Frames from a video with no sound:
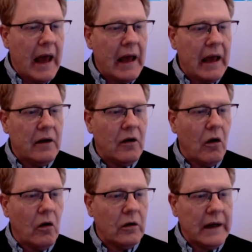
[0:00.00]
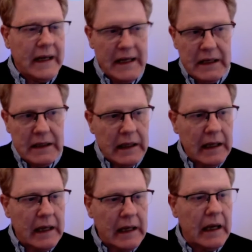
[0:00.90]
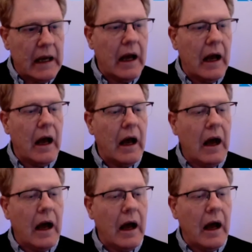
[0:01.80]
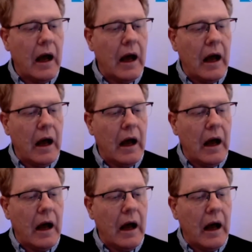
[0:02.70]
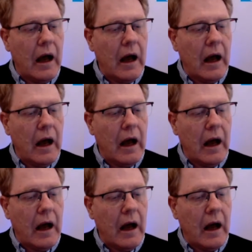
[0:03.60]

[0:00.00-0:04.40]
Peter, why don't you head on in?